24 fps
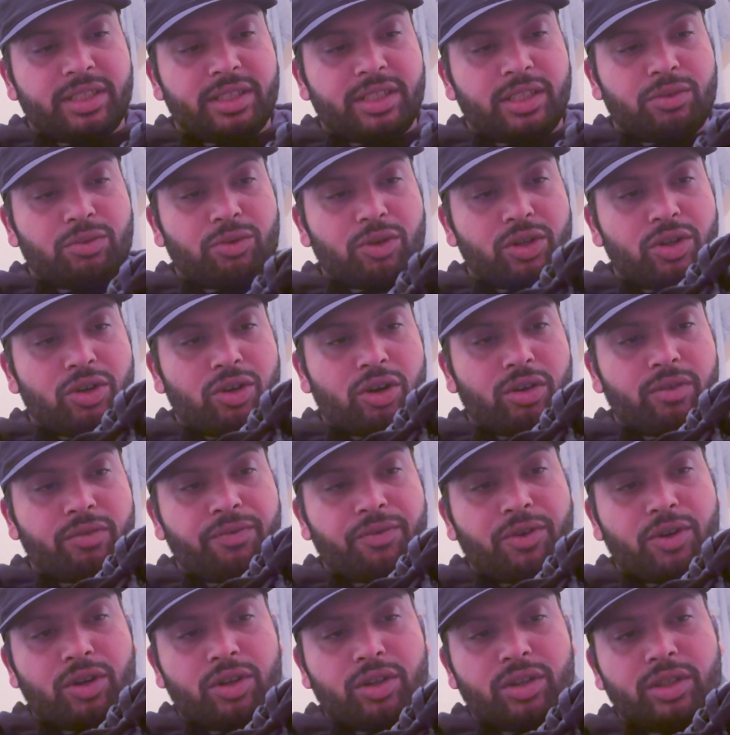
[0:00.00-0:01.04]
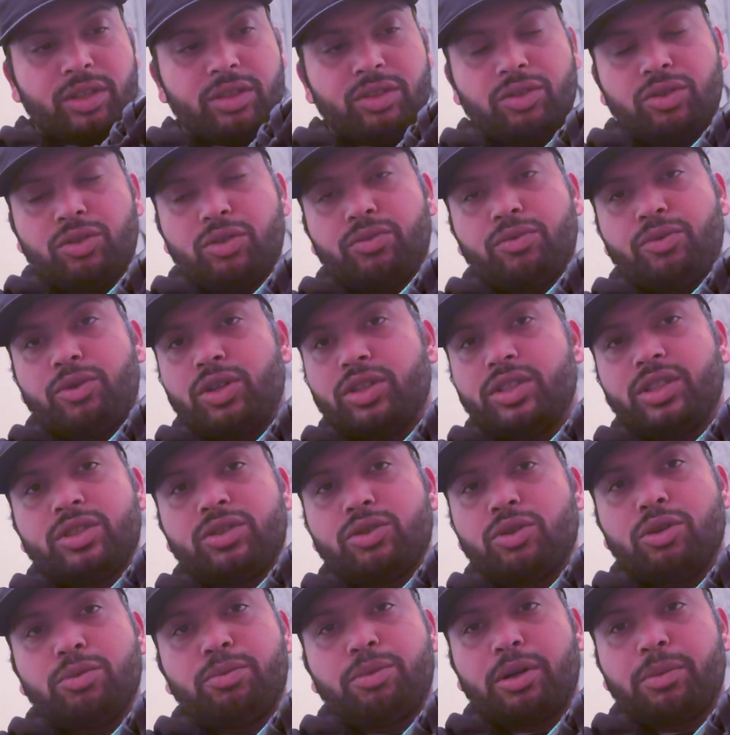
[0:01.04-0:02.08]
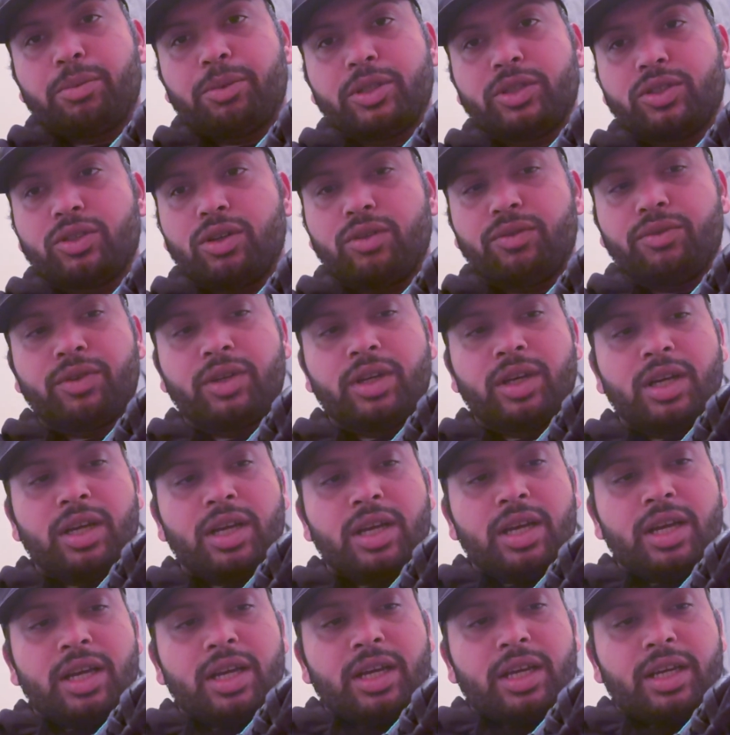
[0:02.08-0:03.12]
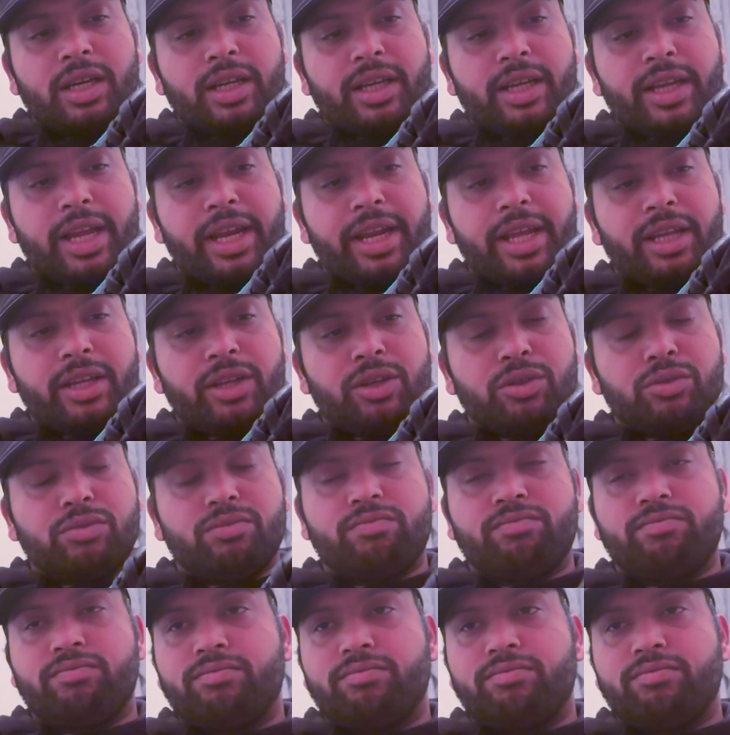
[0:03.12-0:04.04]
This was not for, for the sole purpose of getting you